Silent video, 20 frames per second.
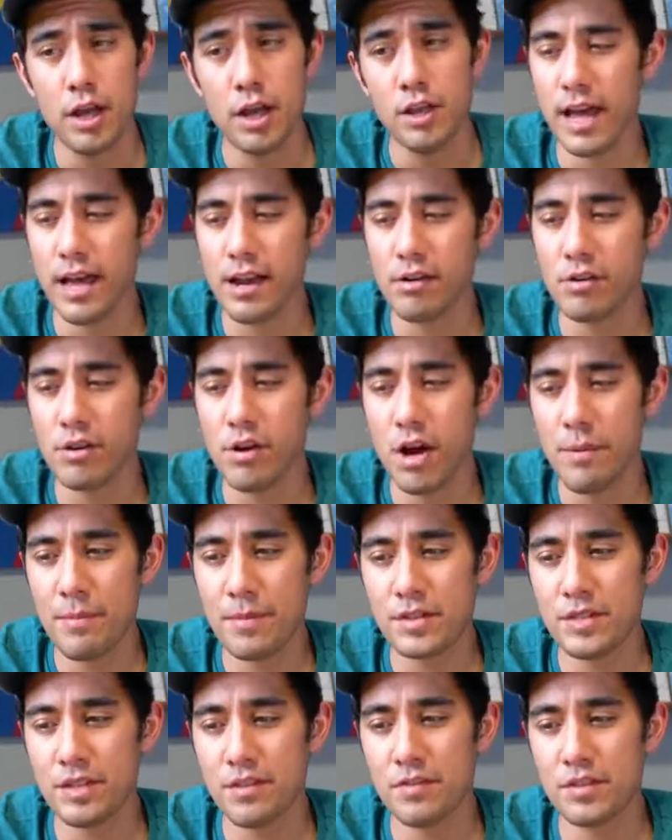And I don't know how
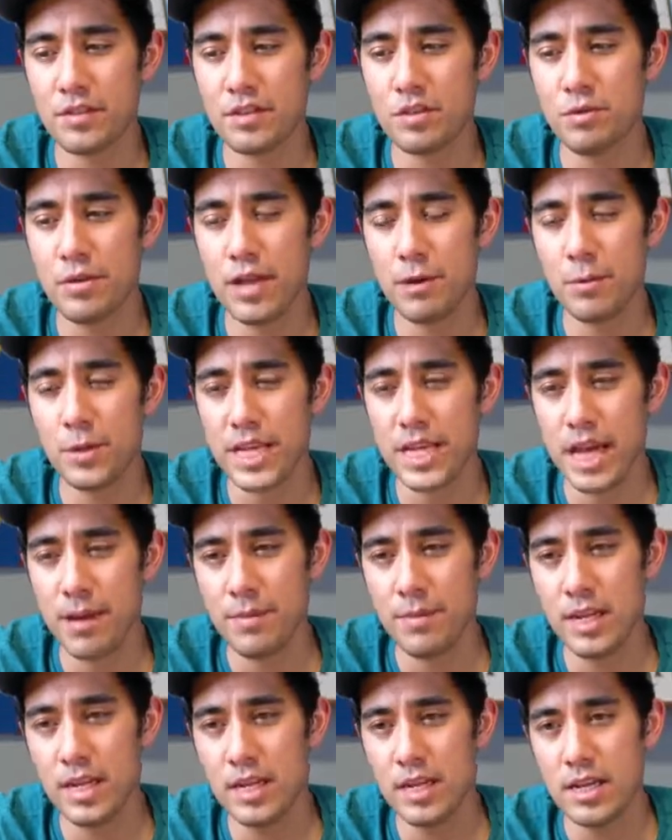much of a zoo that would
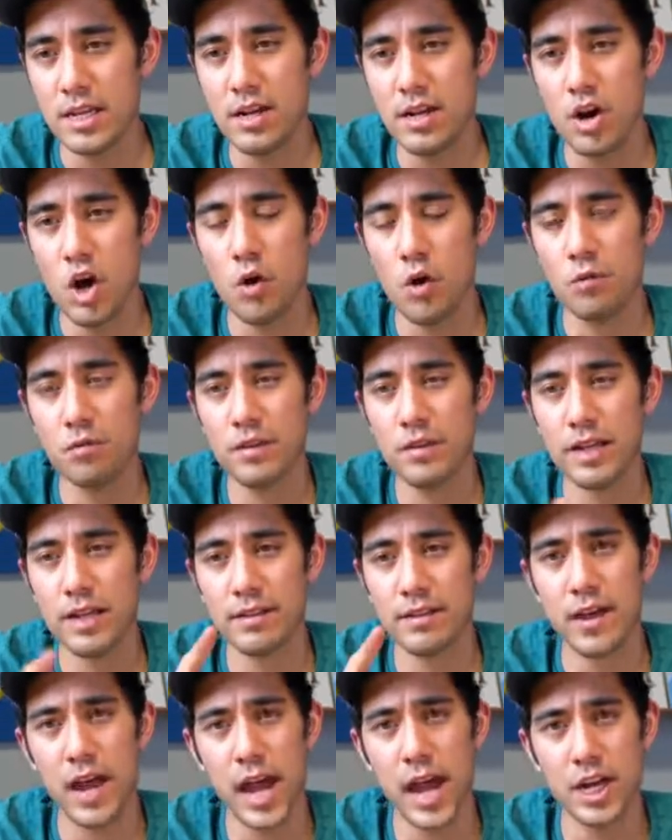get me. Hopefully
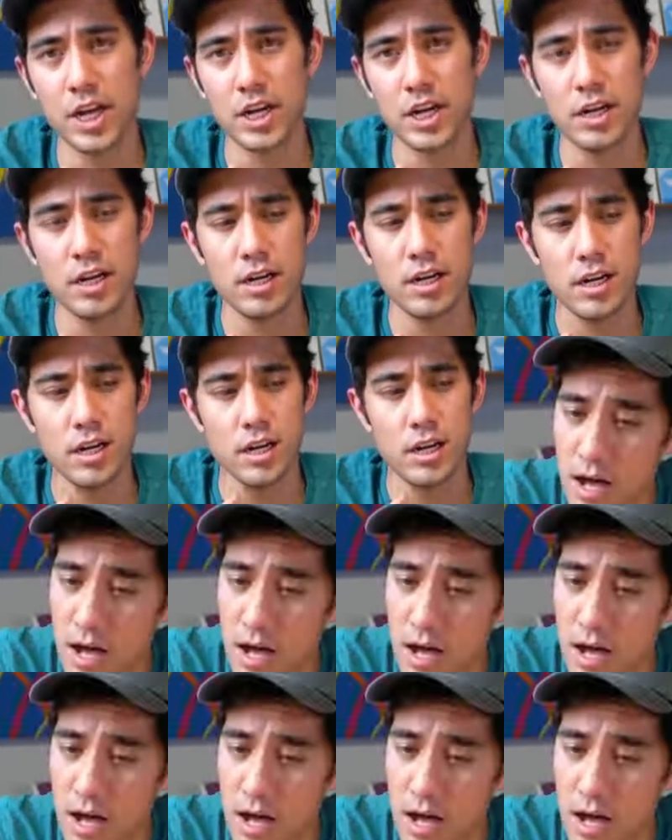a tiger.